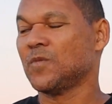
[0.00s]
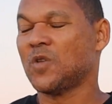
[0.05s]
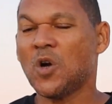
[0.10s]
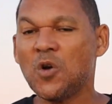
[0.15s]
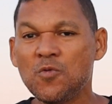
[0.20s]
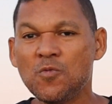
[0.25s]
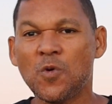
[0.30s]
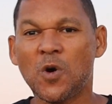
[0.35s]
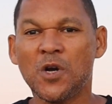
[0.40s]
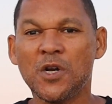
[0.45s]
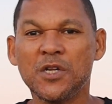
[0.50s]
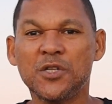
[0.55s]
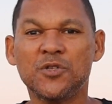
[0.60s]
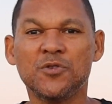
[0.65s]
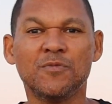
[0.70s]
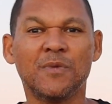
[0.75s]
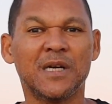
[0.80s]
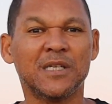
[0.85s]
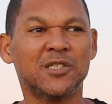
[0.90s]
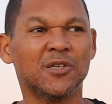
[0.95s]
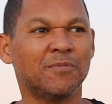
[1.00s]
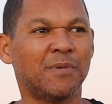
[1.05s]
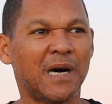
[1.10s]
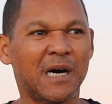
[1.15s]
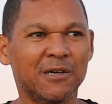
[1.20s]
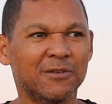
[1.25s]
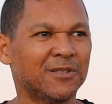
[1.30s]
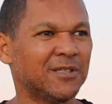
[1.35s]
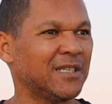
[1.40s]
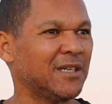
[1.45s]
Don't worry too much
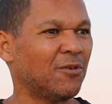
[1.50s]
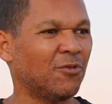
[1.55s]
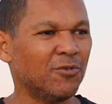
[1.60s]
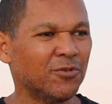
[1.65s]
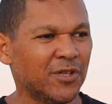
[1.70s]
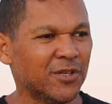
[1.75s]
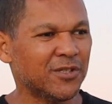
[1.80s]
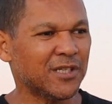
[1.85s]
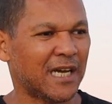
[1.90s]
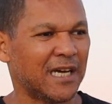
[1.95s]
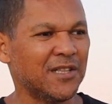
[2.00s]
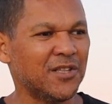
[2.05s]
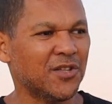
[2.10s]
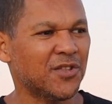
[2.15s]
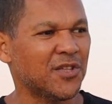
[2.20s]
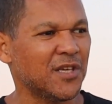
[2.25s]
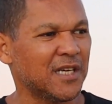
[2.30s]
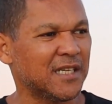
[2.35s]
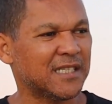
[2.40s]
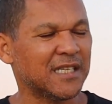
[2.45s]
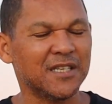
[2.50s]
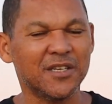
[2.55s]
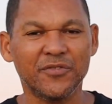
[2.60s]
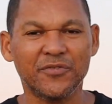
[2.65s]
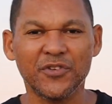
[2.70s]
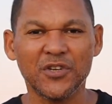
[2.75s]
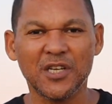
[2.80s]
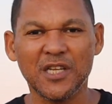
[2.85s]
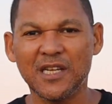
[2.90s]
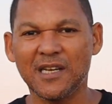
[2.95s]
about all those other things. And
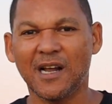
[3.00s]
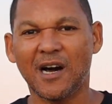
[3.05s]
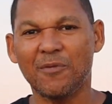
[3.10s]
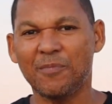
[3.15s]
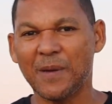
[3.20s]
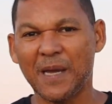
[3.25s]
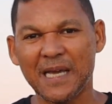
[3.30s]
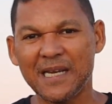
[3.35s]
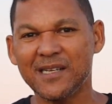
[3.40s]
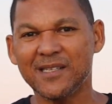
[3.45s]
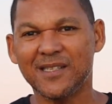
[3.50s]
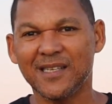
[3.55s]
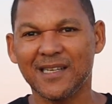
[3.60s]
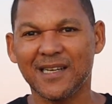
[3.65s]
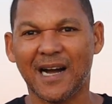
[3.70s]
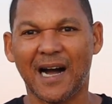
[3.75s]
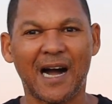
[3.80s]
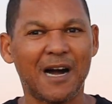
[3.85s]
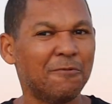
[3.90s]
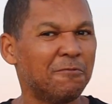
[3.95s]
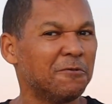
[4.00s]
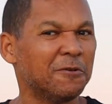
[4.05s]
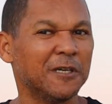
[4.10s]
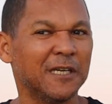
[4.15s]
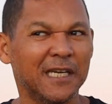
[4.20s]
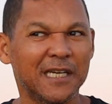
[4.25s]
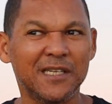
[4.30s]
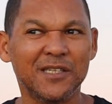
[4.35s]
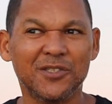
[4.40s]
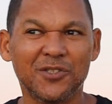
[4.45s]
if you need help editing, I will
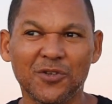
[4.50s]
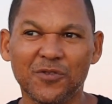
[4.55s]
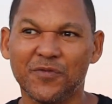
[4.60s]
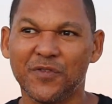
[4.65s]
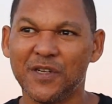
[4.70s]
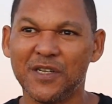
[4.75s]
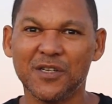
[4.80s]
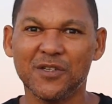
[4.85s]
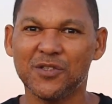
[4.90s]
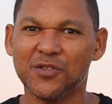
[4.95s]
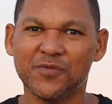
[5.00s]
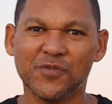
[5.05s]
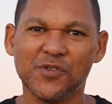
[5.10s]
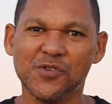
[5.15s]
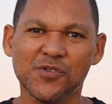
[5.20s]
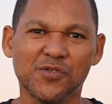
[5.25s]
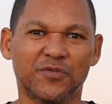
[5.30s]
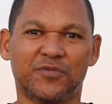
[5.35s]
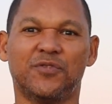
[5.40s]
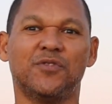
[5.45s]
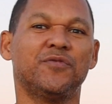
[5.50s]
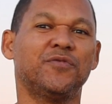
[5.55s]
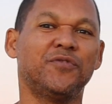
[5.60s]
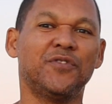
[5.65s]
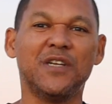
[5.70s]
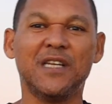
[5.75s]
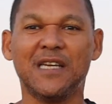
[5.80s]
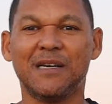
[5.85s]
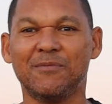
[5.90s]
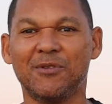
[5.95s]
edit your videos for you for
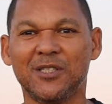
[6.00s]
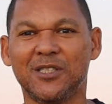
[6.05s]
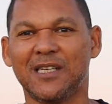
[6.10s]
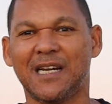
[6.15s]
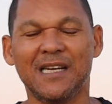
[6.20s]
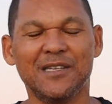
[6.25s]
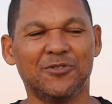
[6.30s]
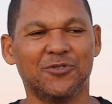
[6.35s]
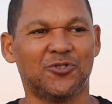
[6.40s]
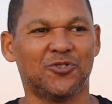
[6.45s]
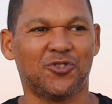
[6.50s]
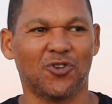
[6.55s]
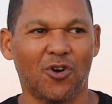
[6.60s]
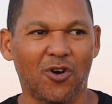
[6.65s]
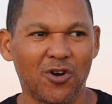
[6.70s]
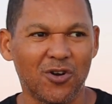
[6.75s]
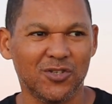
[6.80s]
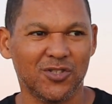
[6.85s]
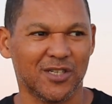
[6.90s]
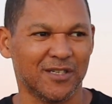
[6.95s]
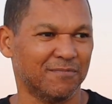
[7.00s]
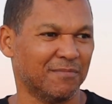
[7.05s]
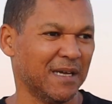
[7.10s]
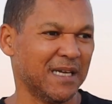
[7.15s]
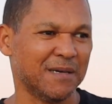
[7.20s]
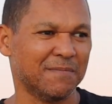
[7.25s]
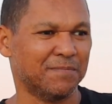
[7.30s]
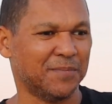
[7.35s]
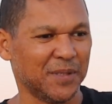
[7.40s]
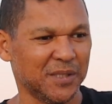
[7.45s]
free. I'm not trying to charge and
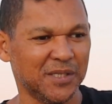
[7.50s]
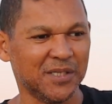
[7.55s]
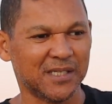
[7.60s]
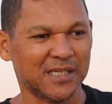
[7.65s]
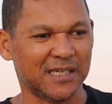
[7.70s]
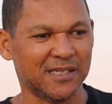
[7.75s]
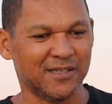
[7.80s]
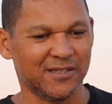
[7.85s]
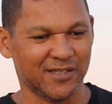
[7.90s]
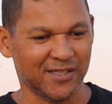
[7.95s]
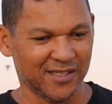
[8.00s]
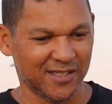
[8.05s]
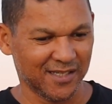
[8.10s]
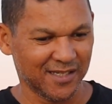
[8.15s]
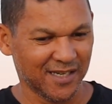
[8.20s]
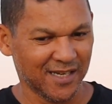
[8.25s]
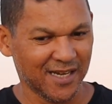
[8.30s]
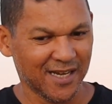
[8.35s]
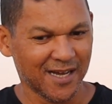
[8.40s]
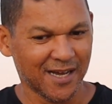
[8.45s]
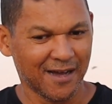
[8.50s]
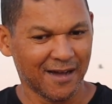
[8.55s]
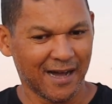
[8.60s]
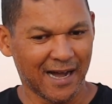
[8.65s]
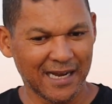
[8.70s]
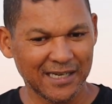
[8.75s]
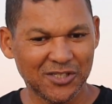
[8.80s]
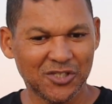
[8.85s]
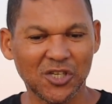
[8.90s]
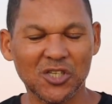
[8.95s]
make a business out of this.
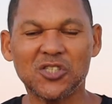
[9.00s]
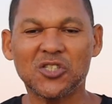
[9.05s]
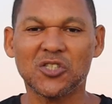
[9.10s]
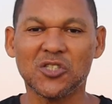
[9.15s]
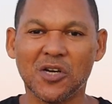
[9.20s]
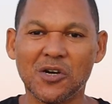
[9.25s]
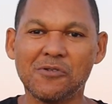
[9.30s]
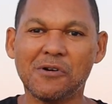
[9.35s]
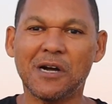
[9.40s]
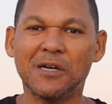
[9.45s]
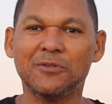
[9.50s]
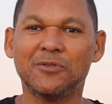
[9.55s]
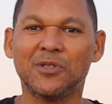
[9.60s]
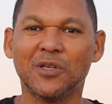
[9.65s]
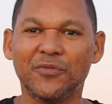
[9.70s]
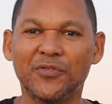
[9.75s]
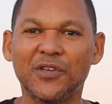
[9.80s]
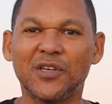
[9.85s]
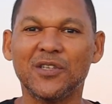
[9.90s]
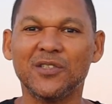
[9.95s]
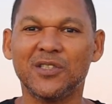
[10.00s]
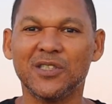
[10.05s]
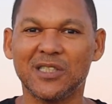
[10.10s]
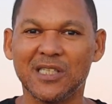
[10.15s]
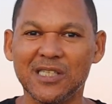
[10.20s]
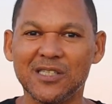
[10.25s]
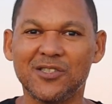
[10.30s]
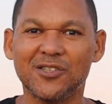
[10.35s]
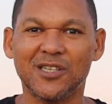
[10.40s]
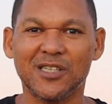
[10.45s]
I just know how difficult it
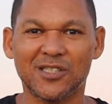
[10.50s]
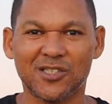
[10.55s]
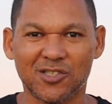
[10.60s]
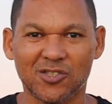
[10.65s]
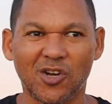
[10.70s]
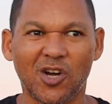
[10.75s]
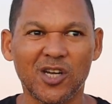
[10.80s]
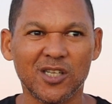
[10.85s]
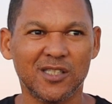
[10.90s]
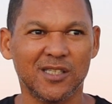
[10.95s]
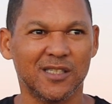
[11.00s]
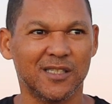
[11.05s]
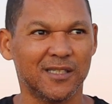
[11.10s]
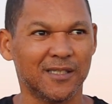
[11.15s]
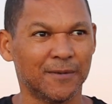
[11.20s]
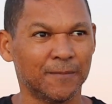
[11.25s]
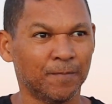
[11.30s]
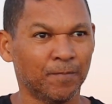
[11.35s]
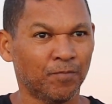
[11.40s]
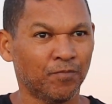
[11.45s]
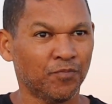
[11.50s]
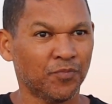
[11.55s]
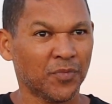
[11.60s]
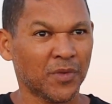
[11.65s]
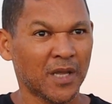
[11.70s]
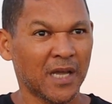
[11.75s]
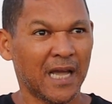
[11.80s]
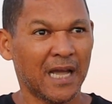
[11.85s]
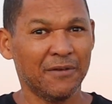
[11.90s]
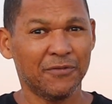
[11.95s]
is to get started.
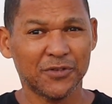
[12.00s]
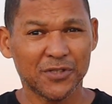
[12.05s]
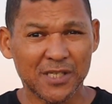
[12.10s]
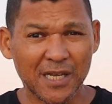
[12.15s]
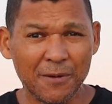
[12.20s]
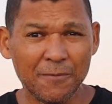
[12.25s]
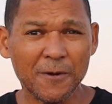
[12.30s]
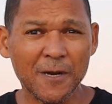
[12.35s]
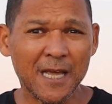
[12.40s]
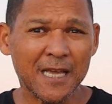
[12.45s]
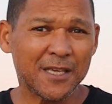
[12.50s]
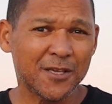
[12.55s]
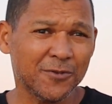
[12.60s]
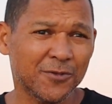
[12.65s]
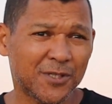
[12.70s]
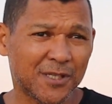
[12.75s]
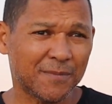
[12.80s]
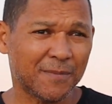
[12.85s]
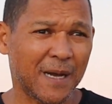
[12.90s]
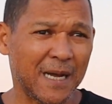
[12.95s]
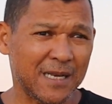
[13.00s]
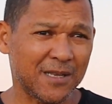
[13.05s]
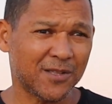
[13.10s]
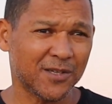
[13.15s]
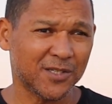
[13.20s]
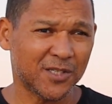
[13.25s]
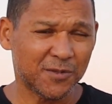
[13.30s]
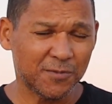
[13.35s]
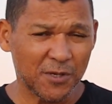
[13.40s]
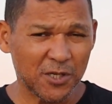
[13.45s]
And for someone like you,
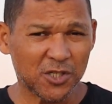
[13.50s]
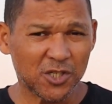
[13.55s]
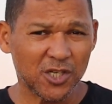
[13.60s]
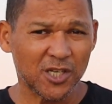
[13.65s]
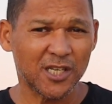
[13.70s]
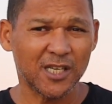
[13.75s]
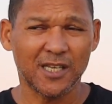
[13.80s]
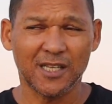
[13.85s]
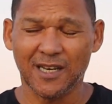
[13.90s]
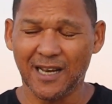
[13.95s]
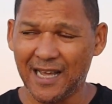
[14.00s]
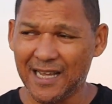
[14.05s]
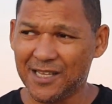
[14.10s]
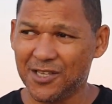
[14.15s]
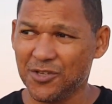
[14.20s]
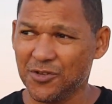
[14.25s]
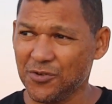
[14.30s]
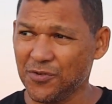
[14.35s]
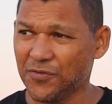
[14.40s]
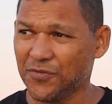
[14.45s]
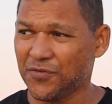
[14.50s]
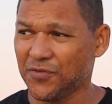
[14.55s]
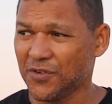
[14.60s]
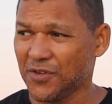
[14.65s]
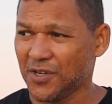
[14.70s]
Samantha, especially, like you